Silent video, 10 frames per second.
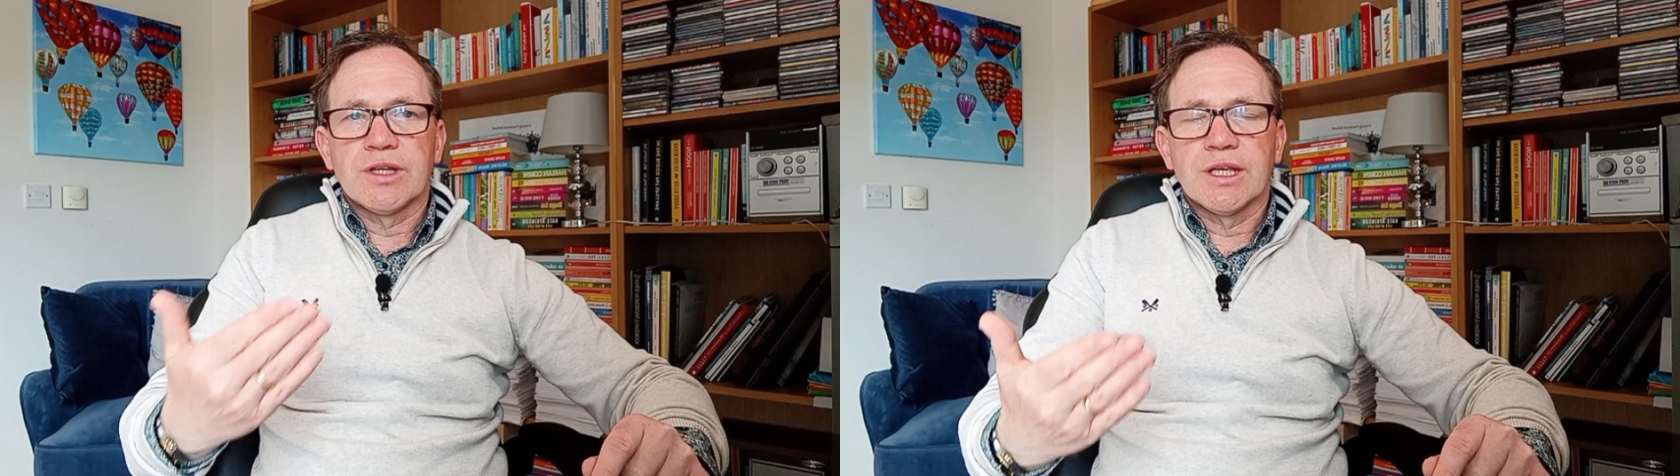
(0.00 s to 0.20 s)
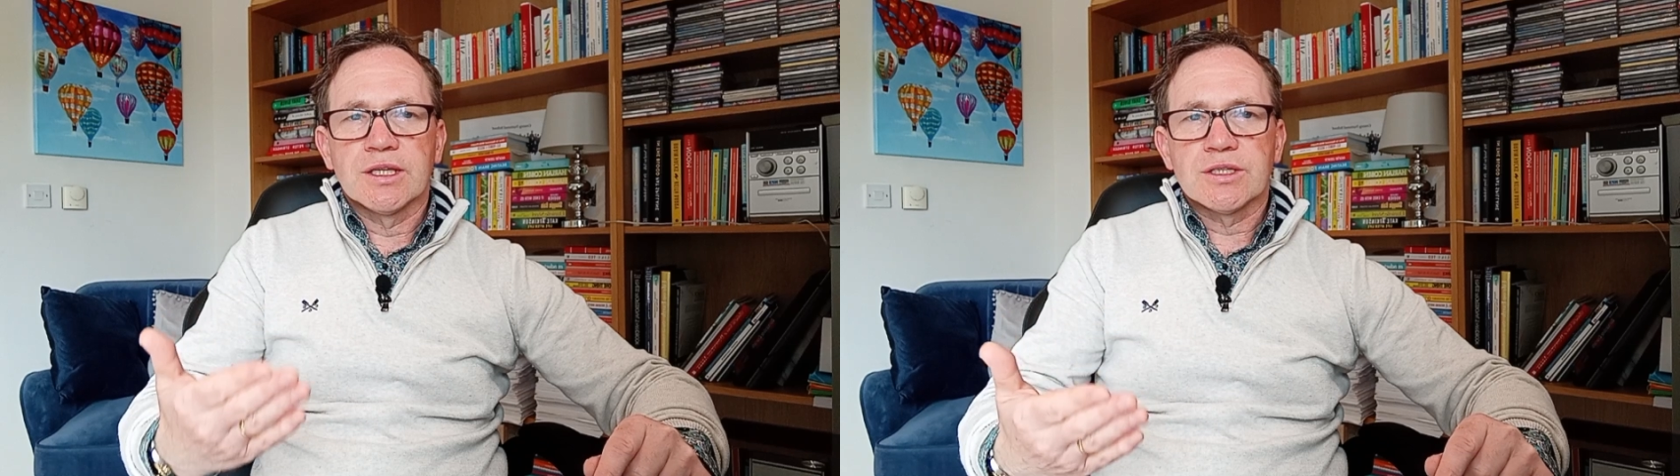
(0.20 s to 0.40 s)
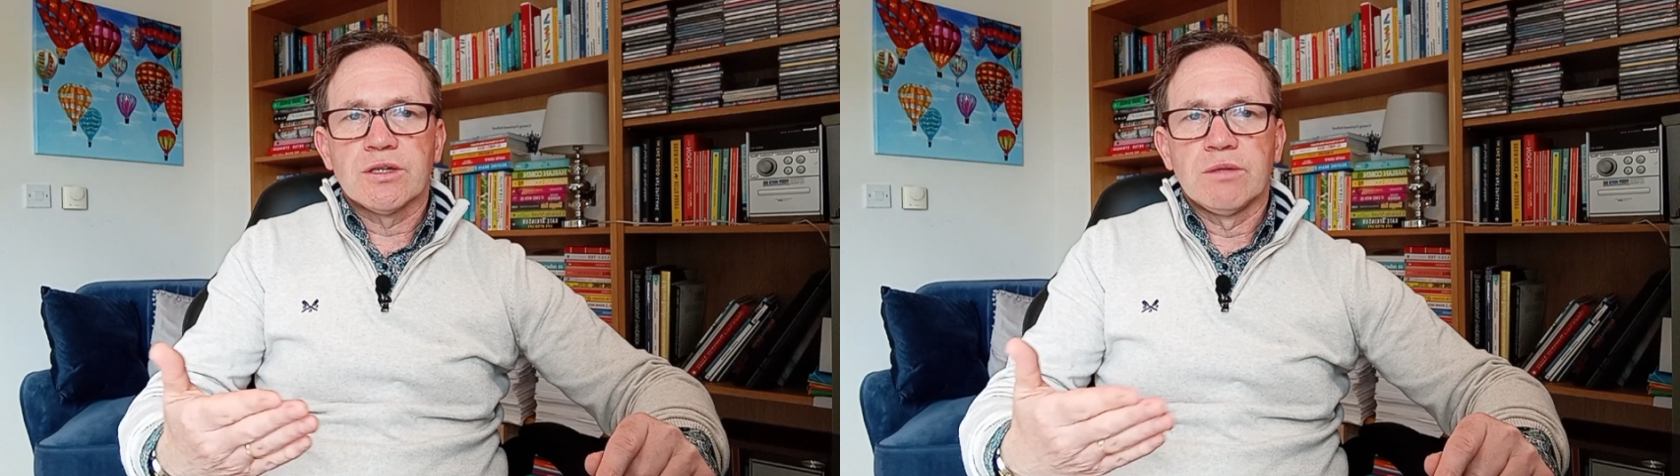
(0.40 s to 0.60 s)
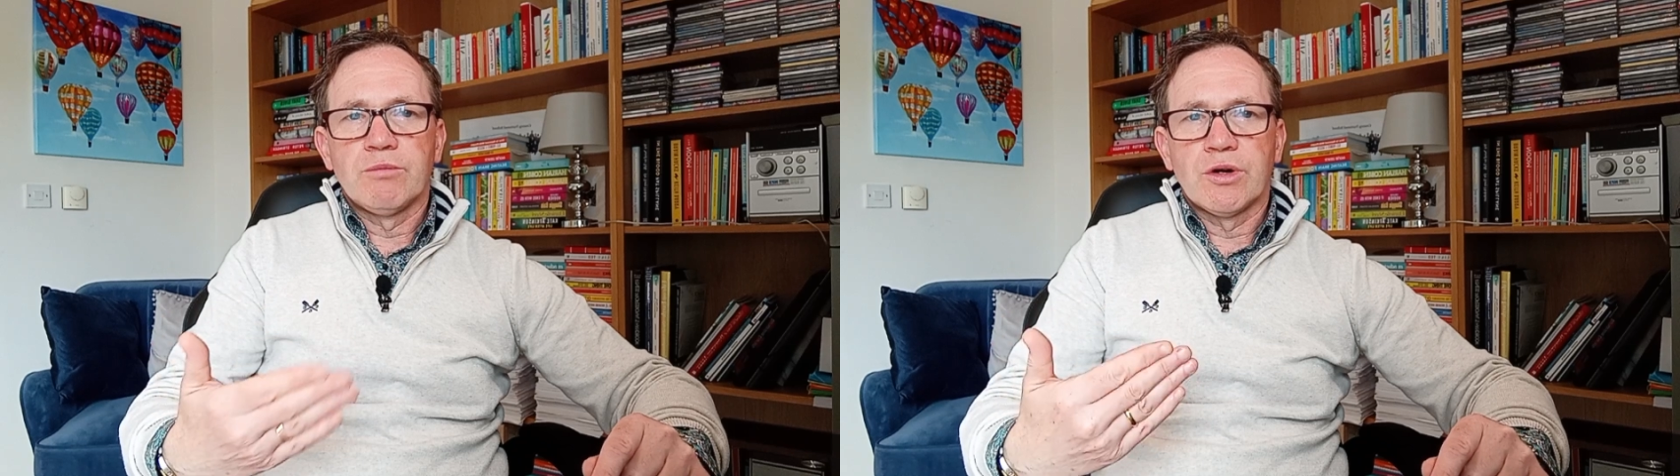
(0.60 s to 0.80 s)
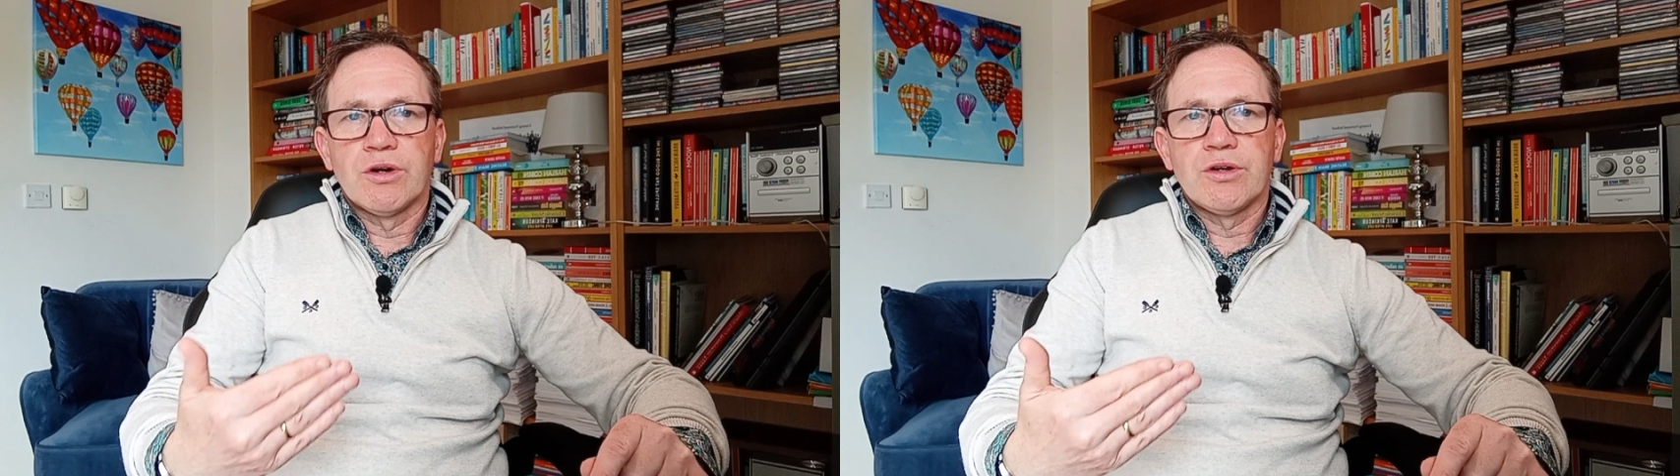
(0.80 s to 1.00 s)
things called
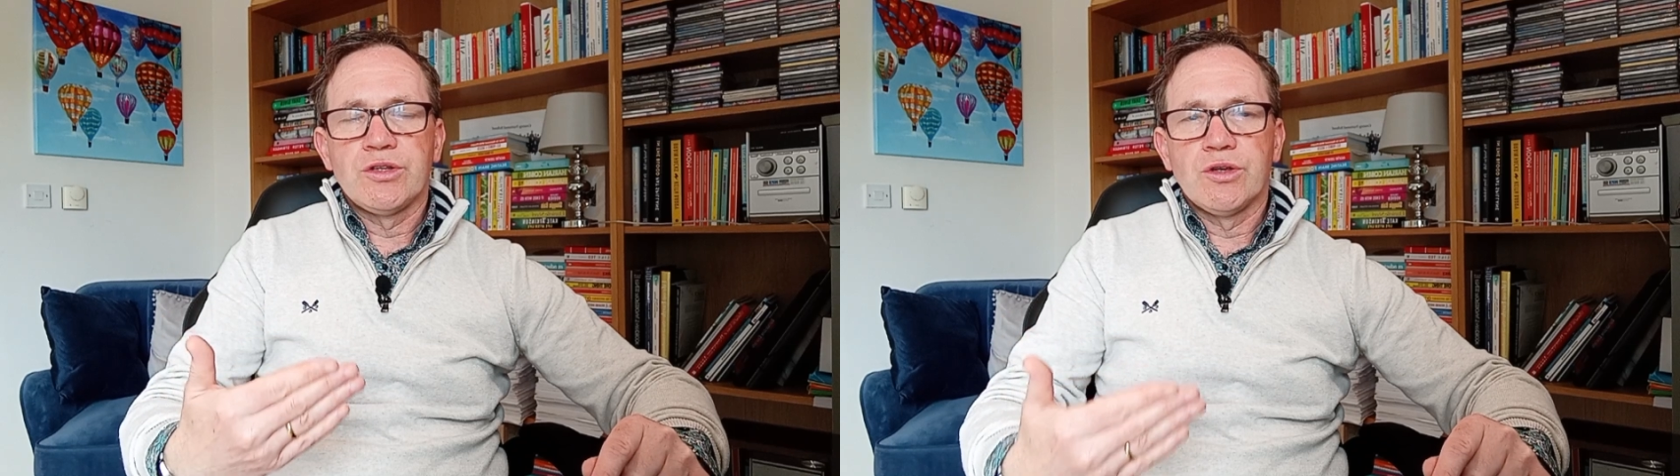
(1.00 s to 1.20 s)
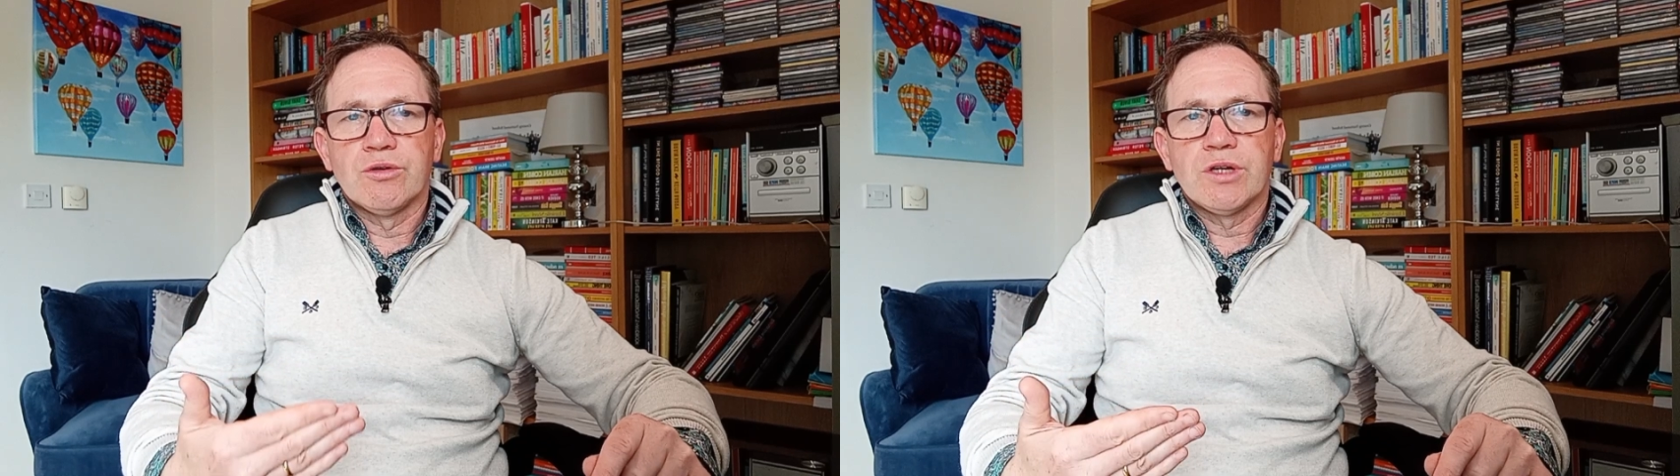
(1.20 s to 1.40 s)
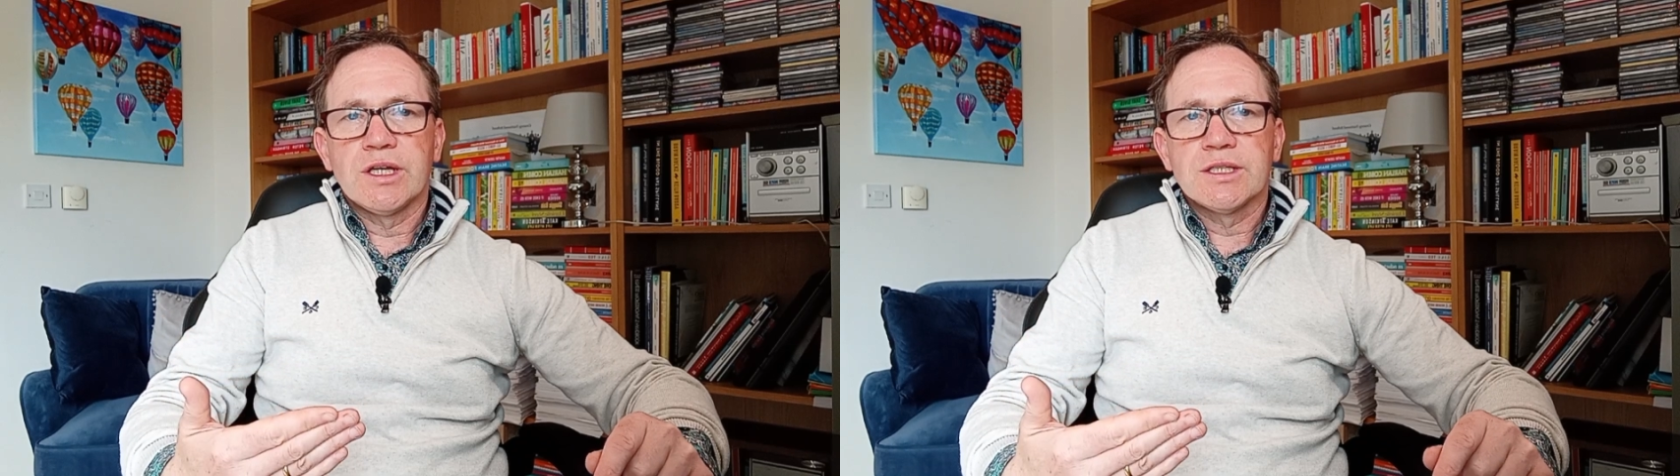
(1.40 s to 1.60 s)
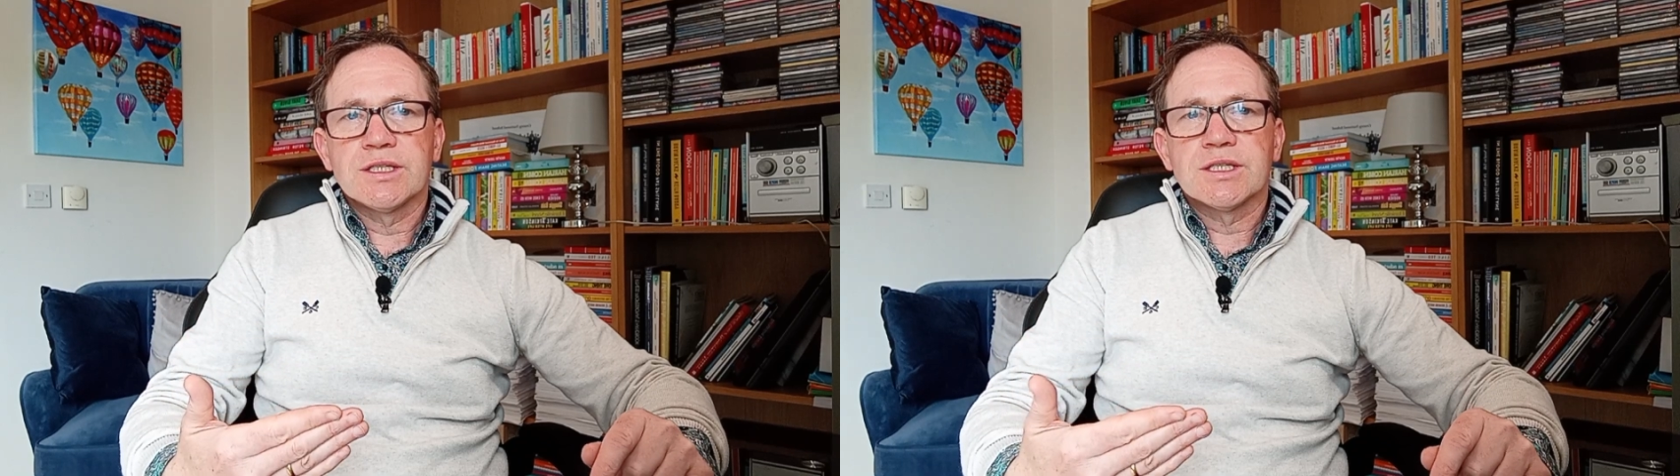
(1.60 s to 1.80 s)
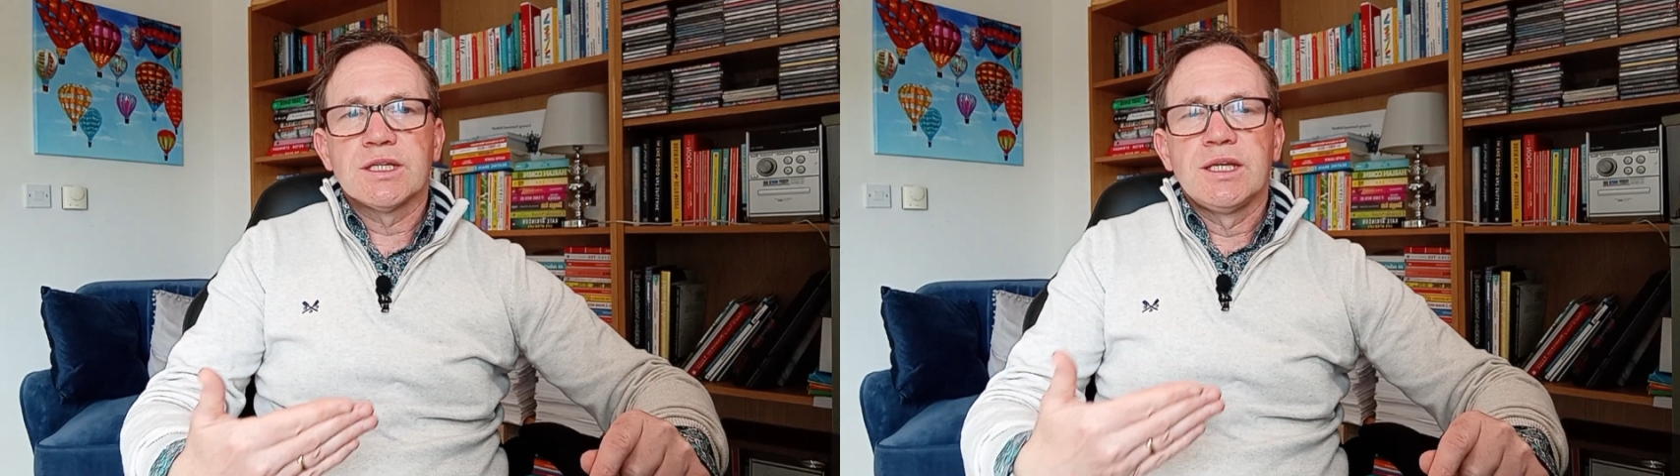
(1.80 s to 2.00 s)
mirror
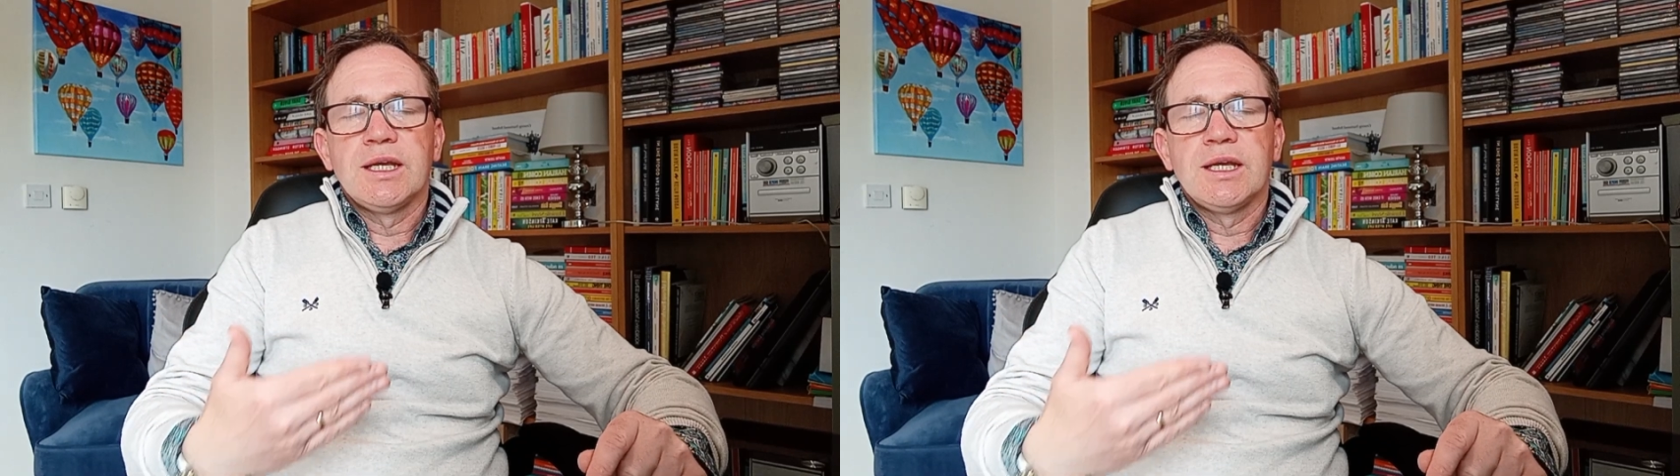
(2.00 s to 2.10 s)
neurons,